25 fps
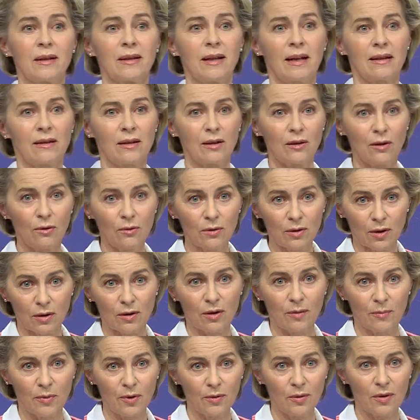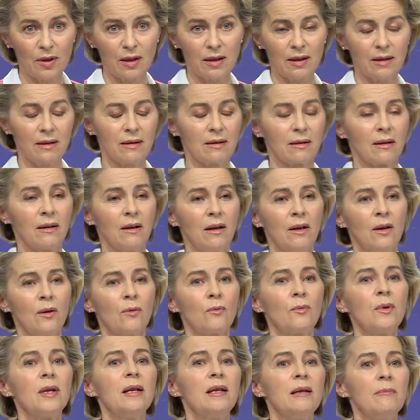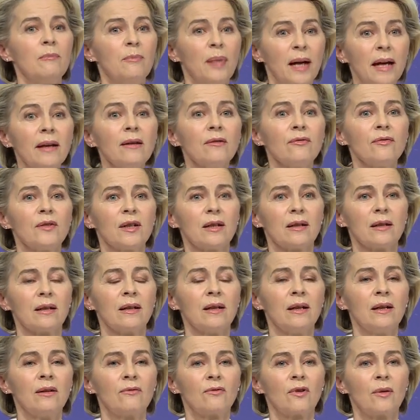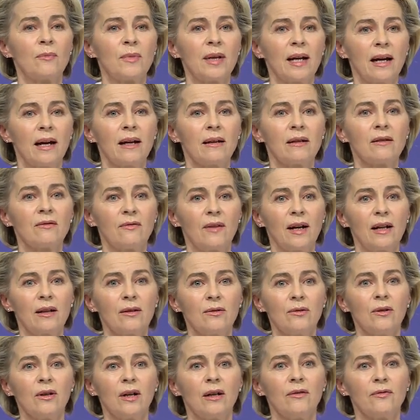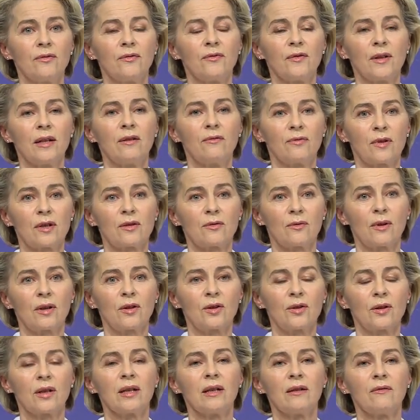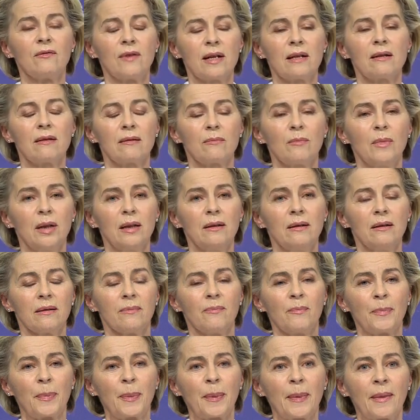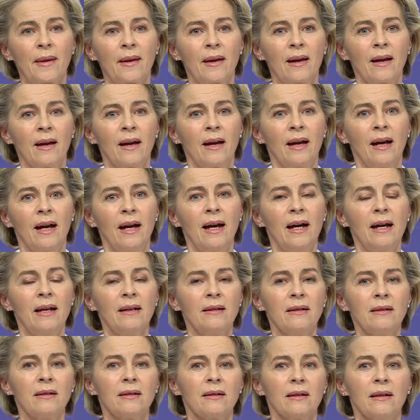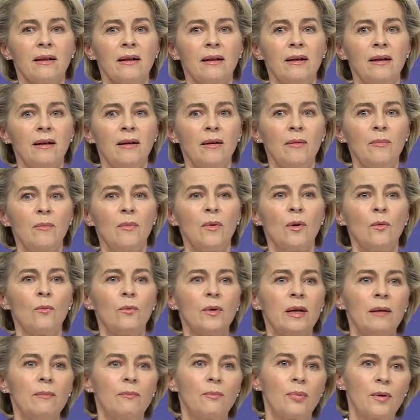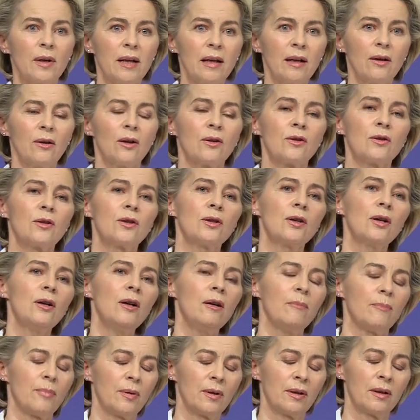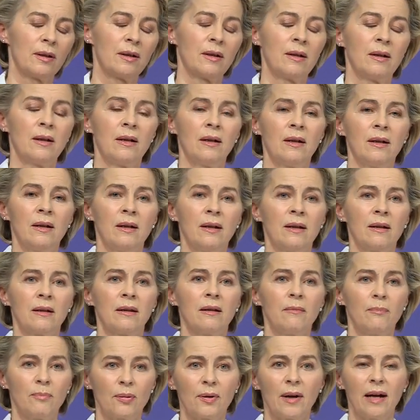that the local communities really benefit from the added value of infrastructure investment. And we bring on top the